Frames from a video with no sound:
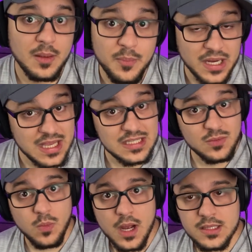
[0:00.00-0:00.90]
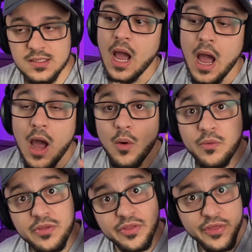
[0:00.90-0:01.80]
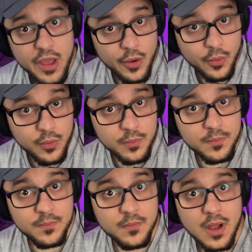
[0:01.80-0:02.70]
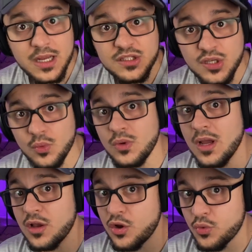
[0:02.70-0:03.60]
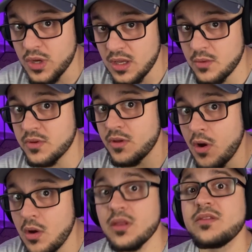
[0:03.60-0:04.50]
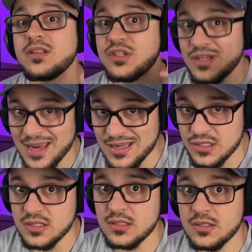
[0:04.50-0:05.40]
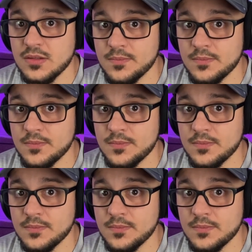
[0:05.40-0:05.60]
But guess what? Although I don't agree with all of the changes,